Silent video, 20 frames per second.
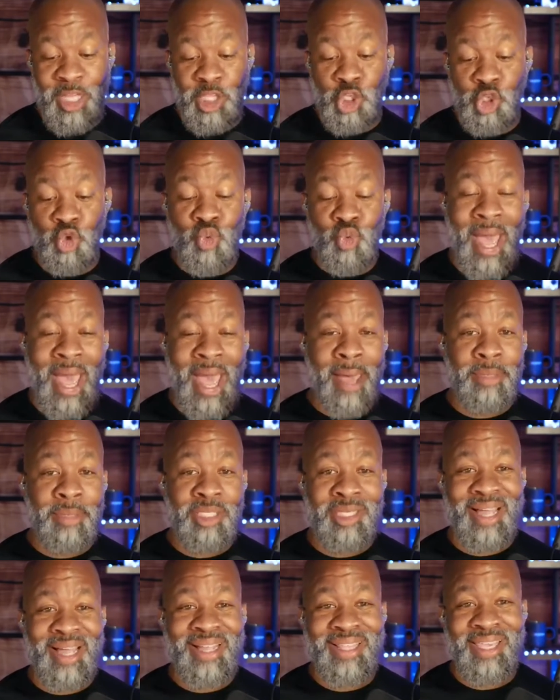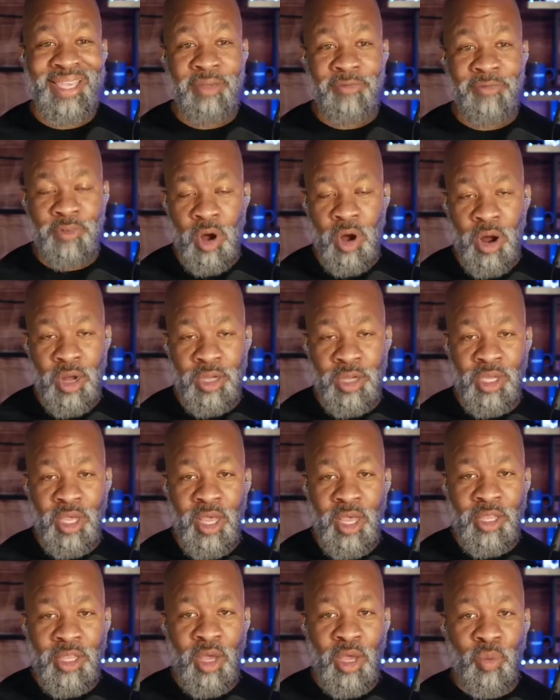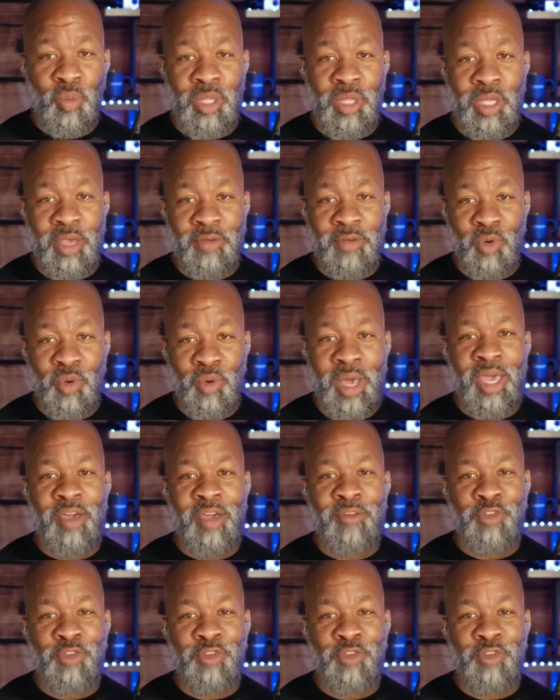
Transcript: got 2 Amazon gift cards that we'll give away.